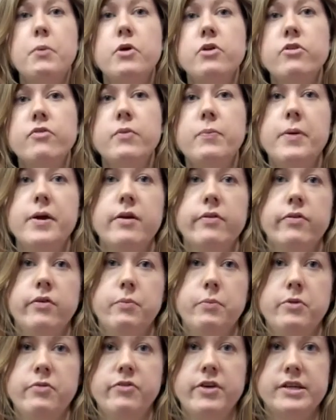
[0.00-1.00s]
Both of her parents are
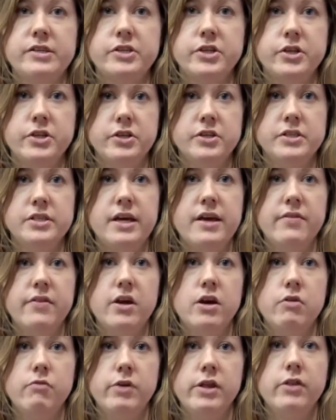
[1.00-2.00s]
professors, and they
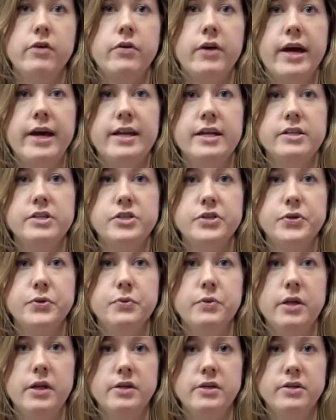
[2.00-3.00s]
are relocated to
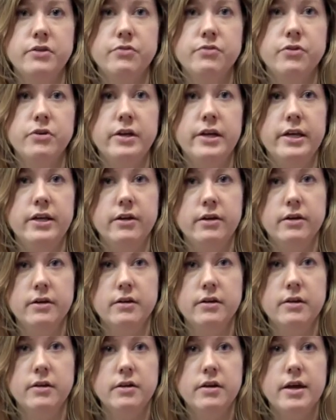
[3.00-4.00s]
London for a year,
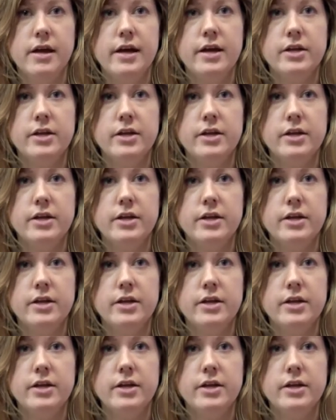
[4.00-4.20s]
mm-hmm.